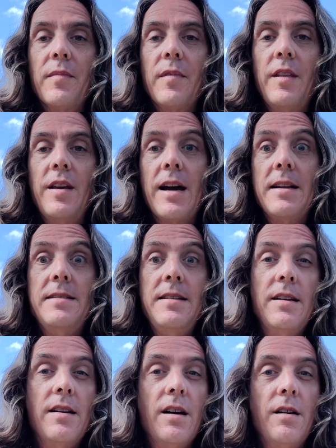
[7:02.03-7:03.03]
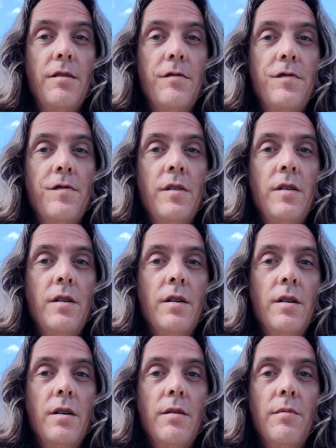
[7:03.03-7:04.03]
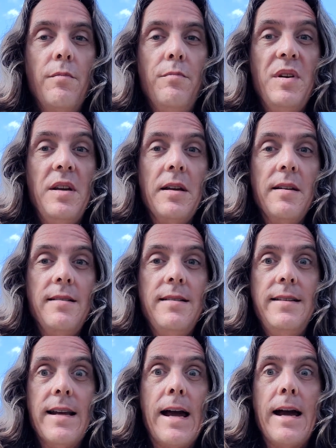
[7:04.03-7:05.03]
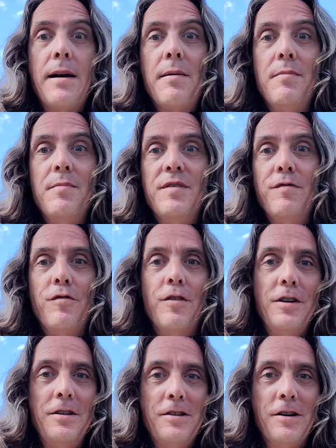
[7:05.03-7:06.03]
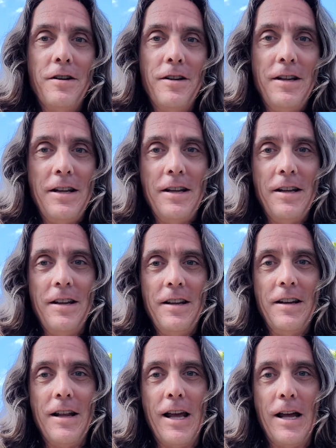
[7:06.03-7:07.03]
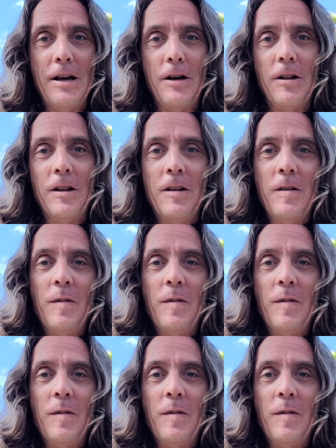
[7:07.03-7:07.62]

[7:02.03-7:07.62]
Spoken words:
the idea of being damned for eternity in hell,